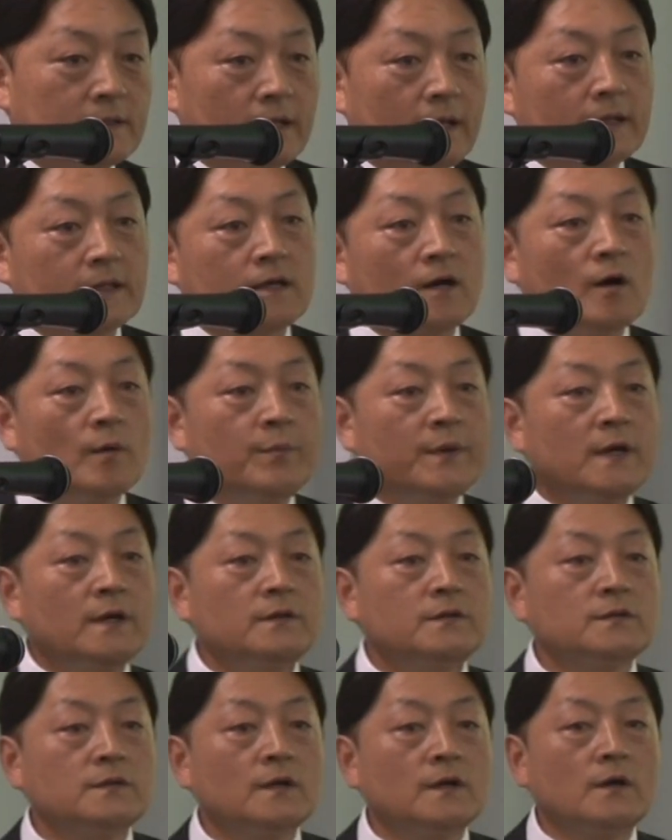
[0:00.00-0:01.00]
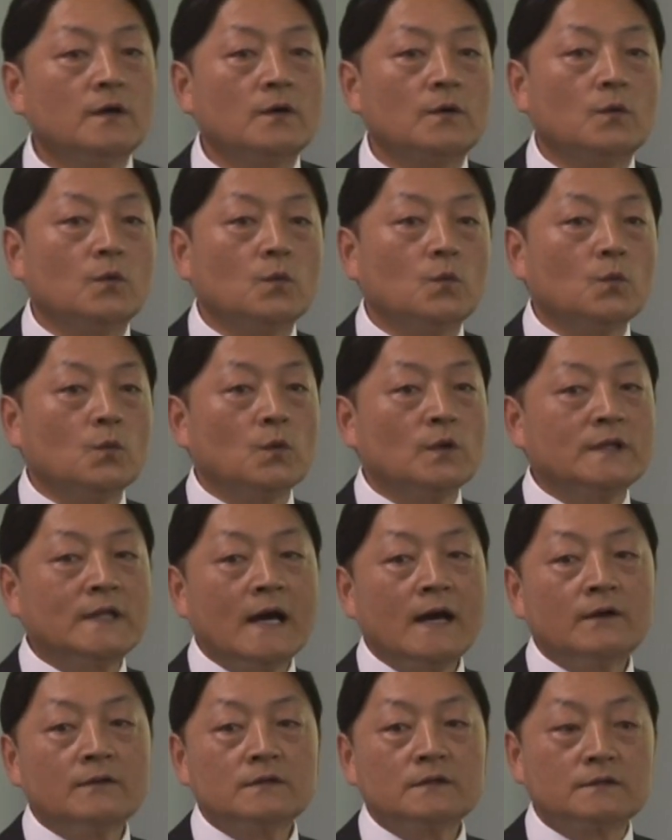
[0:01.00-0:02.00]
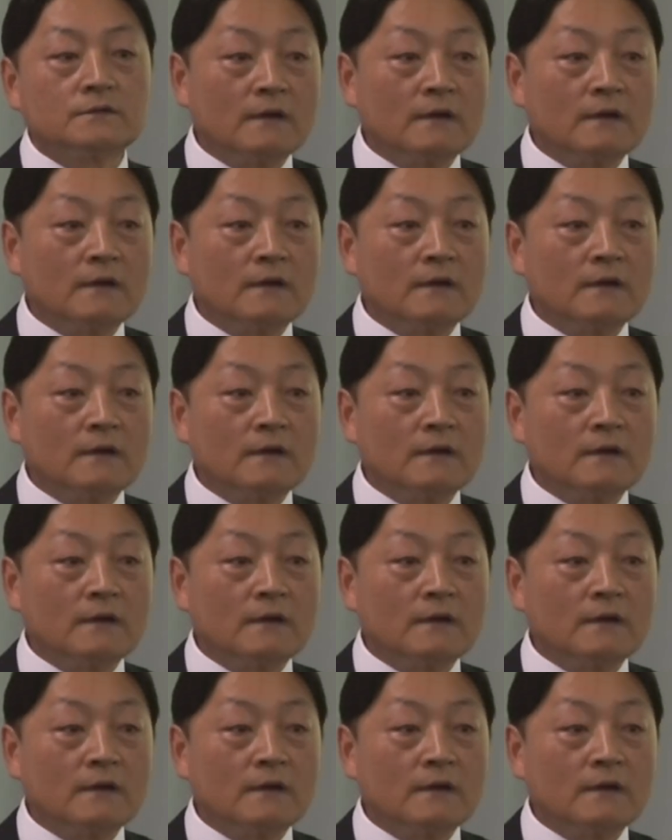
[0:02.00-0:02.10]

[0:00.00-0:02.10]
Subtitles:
and compared to the without